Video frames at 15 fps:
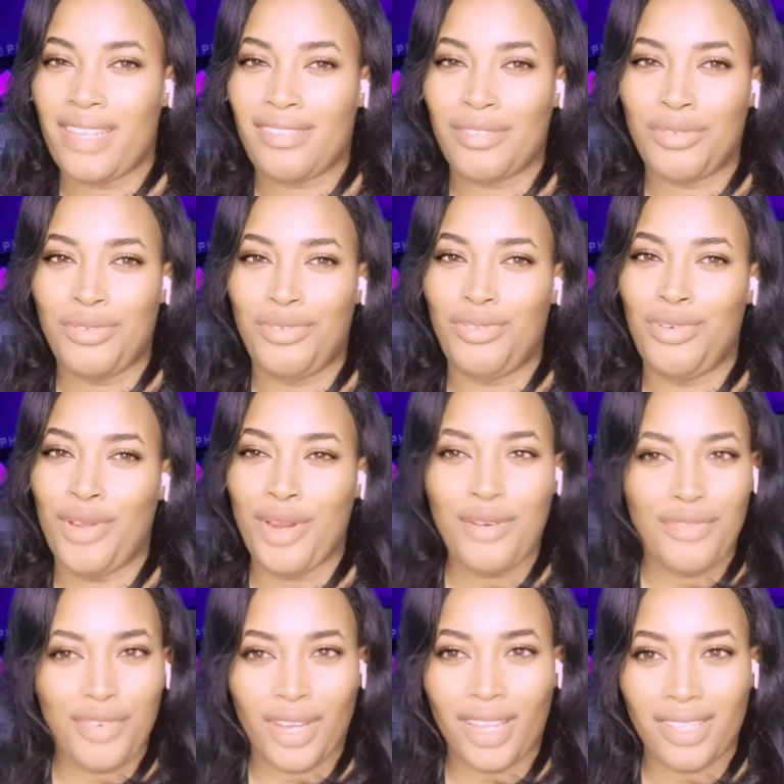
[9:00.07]
I so
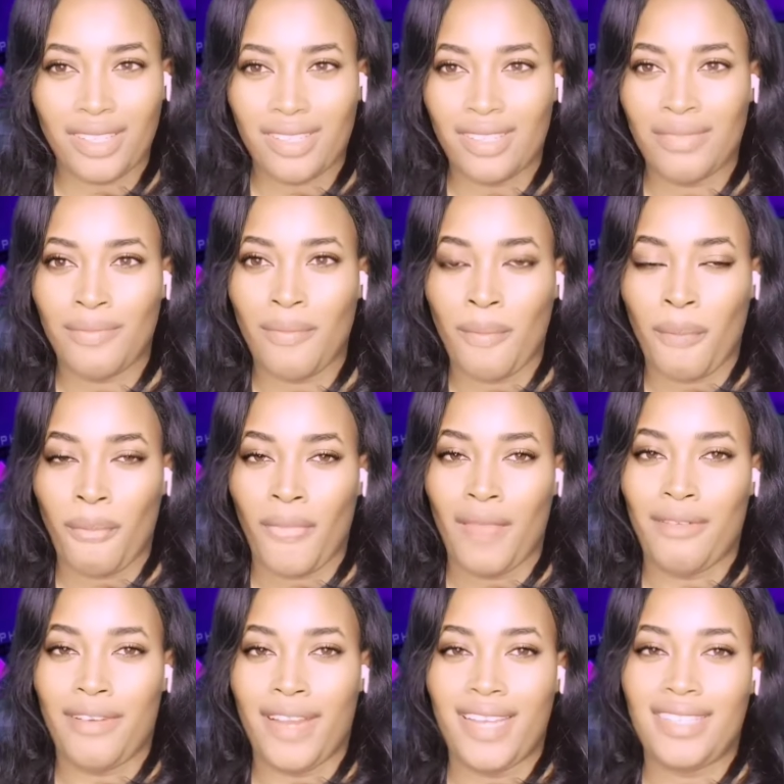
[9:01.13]
nervous?
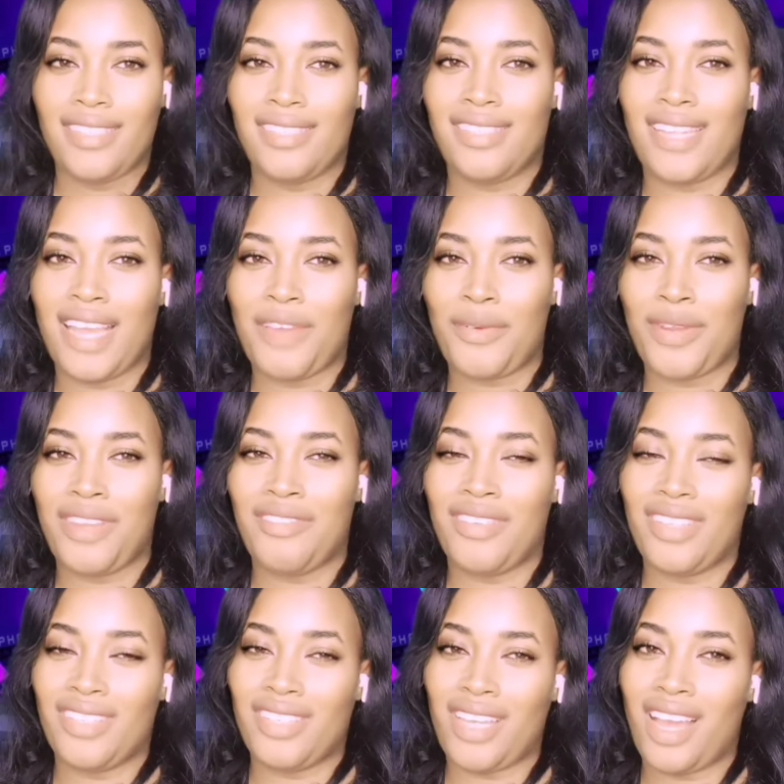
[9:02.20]
Right, it's like
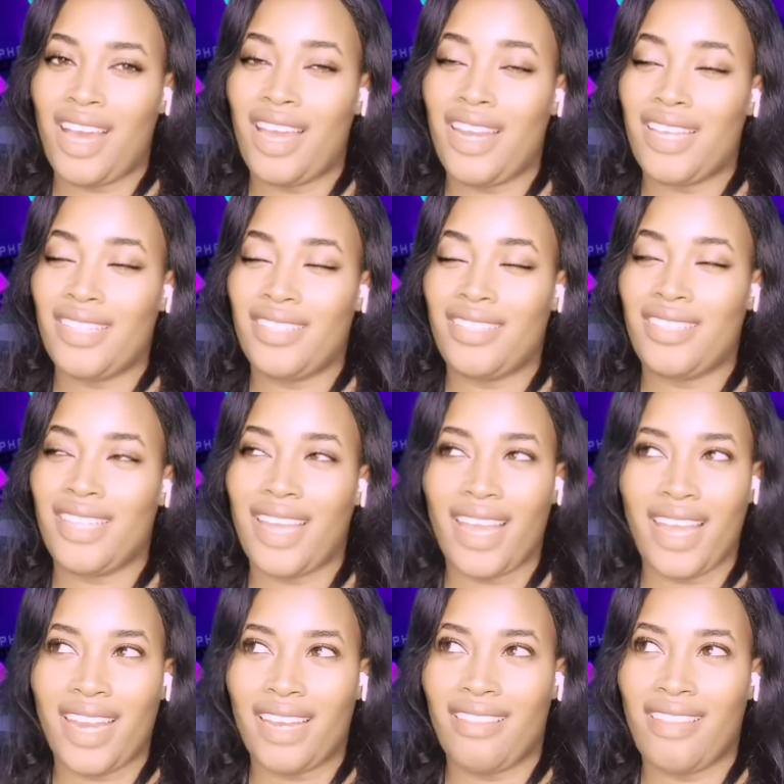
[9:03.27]
whenever the shahada is
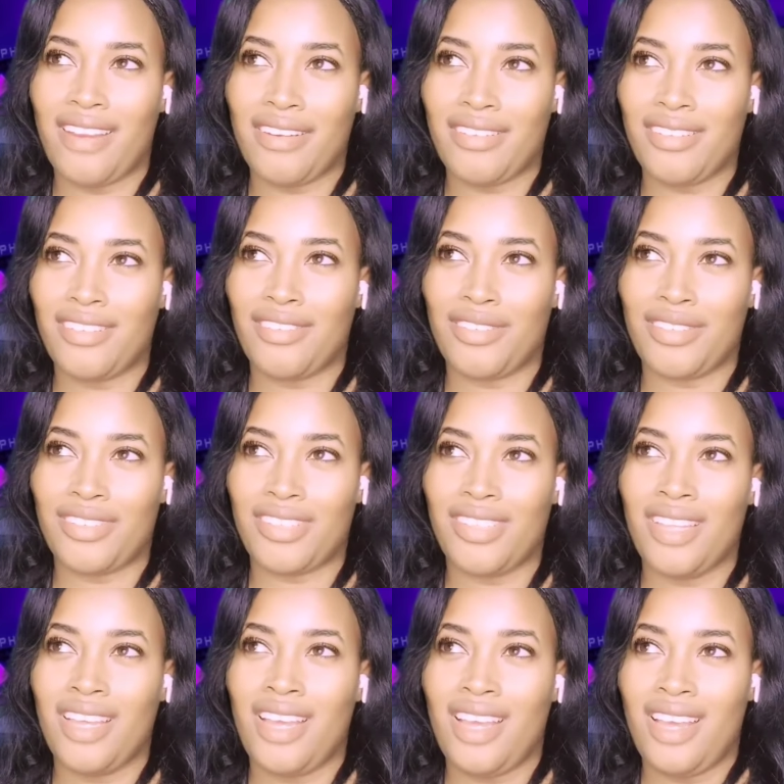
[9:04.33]
saying, there's
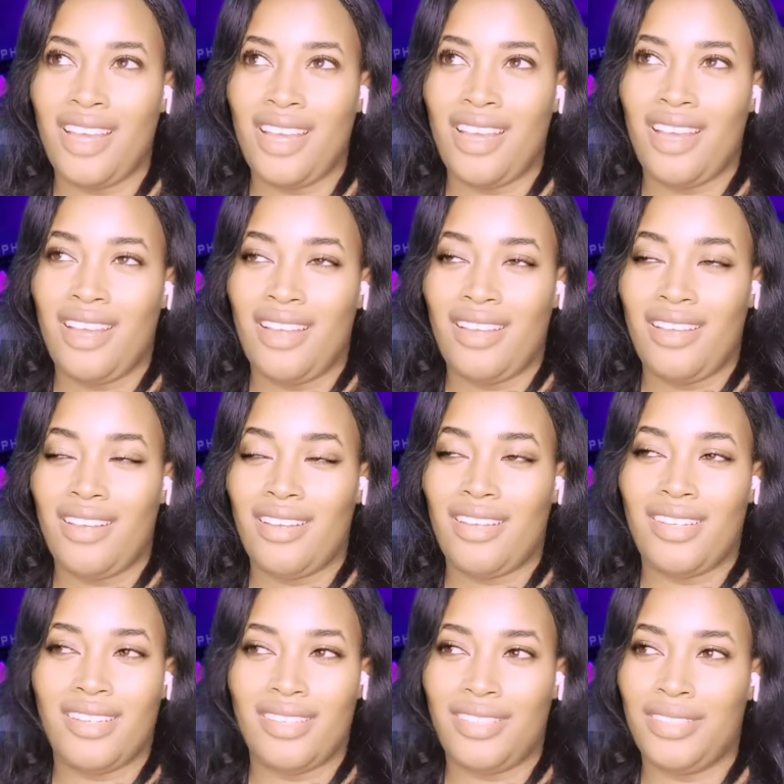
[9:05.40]
just
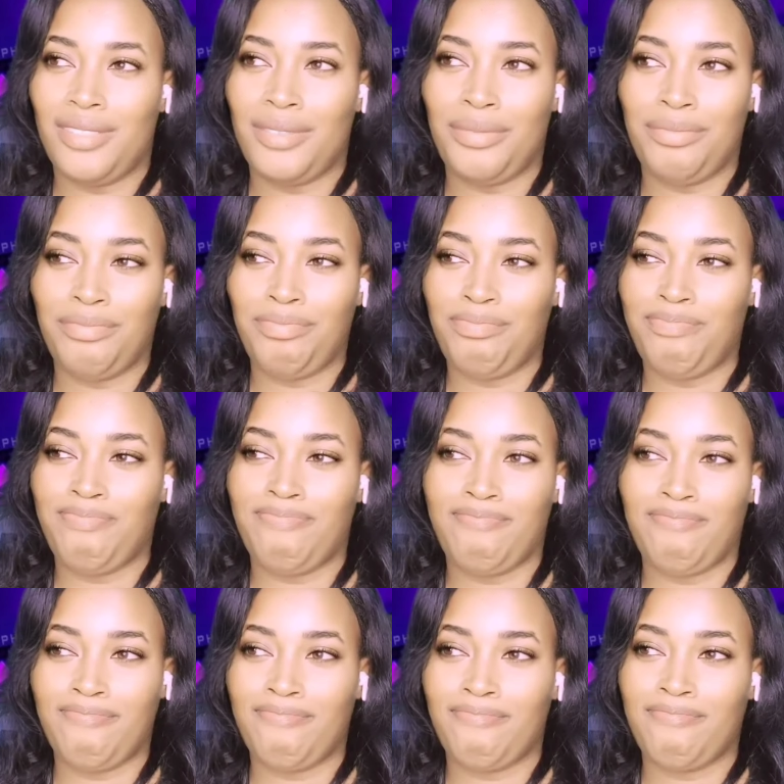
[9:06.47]

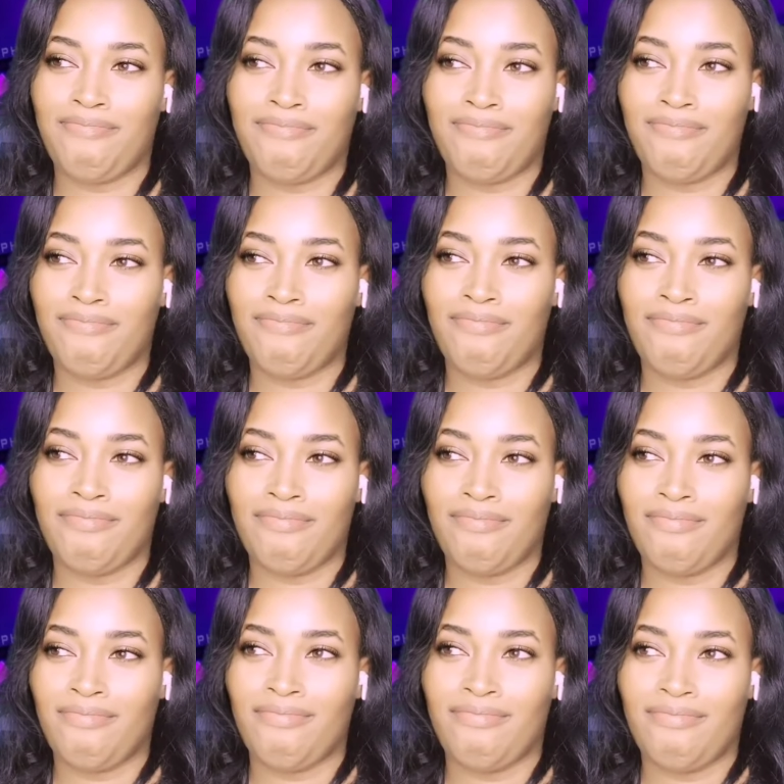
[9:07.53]

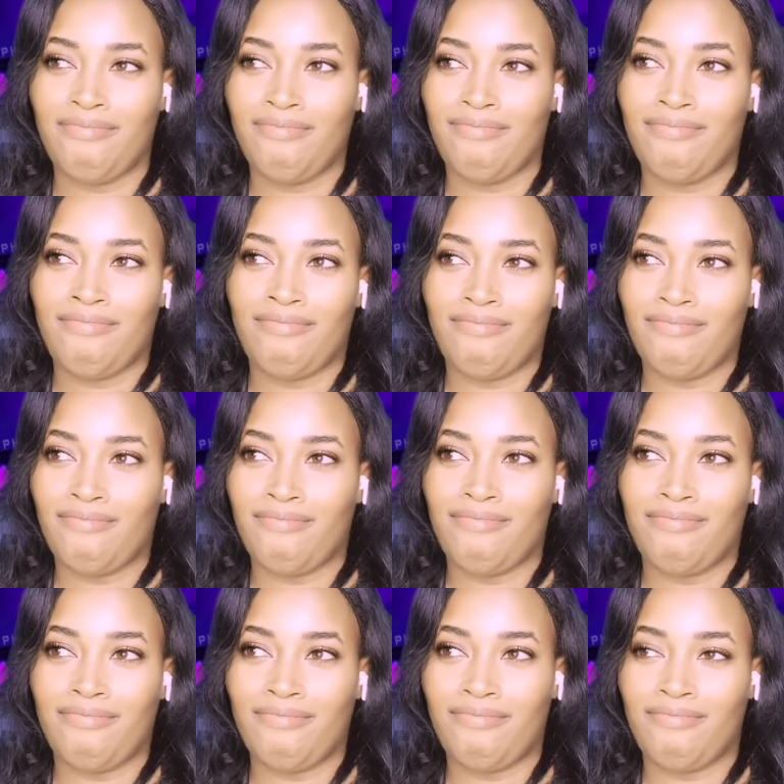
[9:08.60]

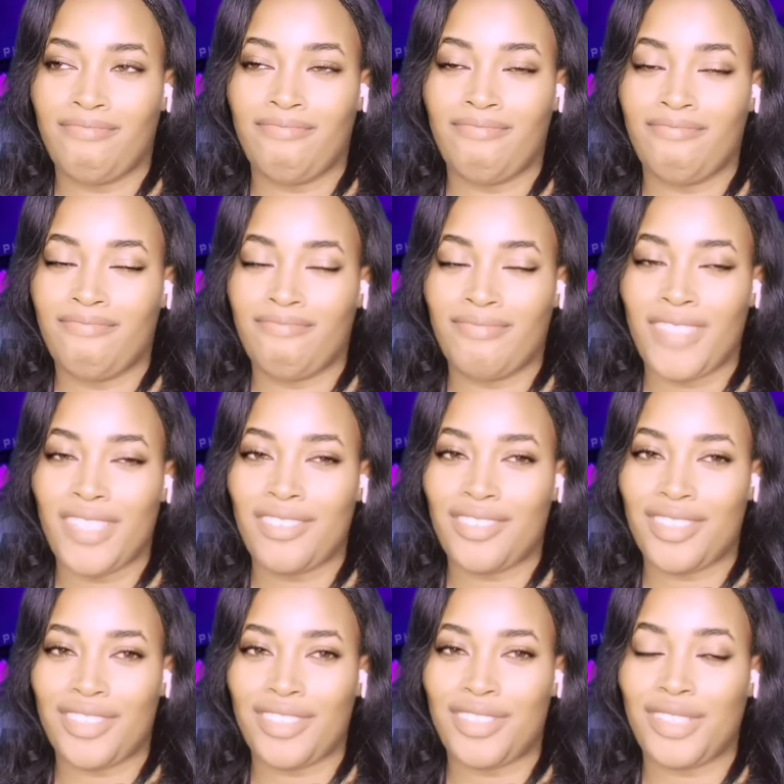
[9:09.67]
there's
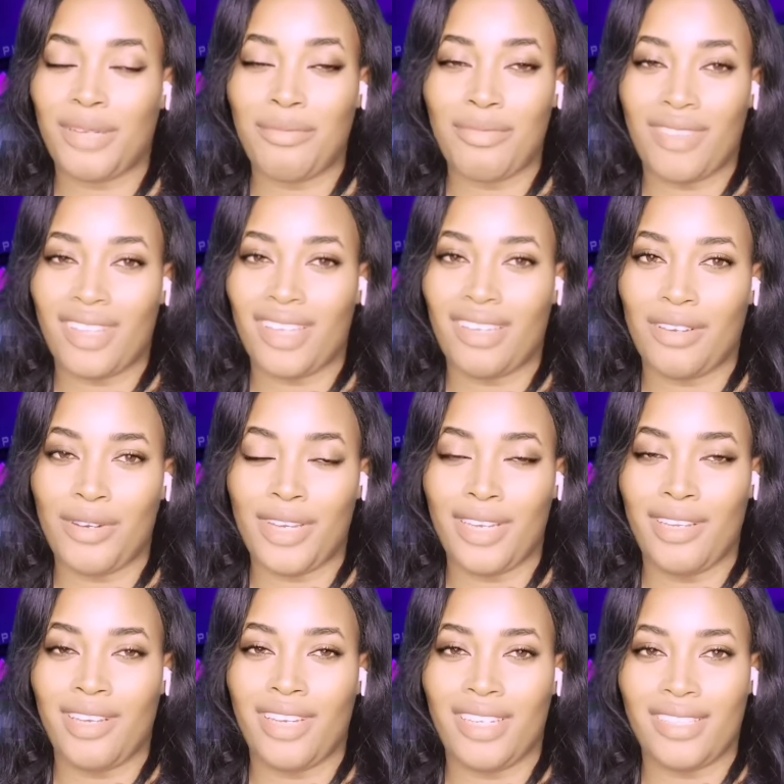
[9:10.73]
just something
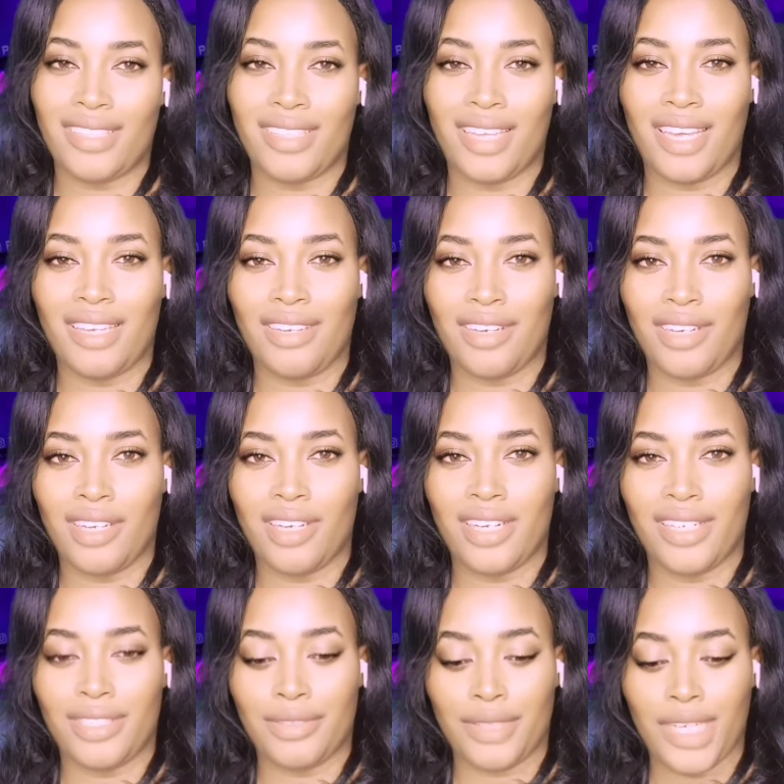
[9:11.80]
going on inside your
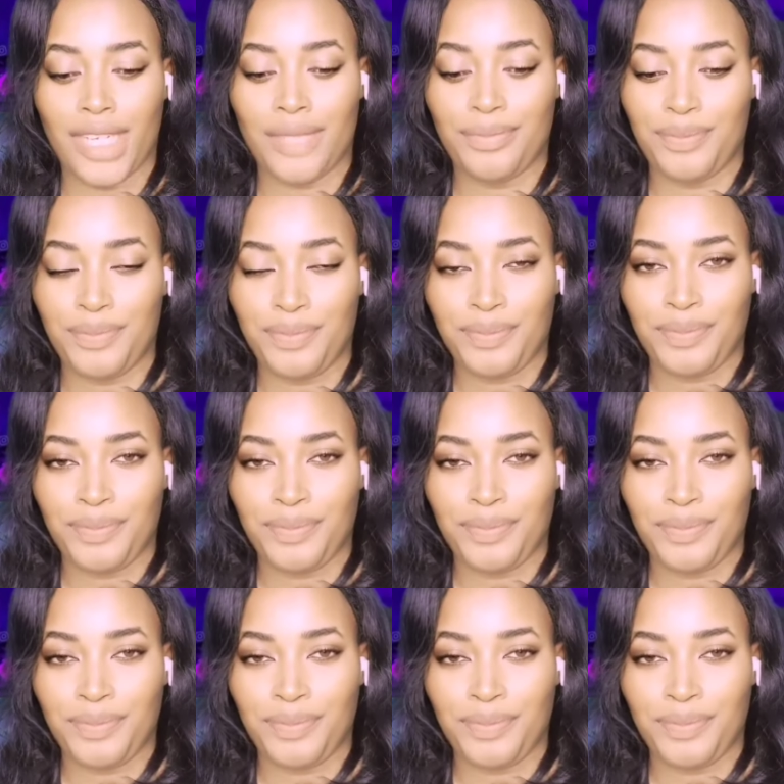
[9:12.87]
heart, right?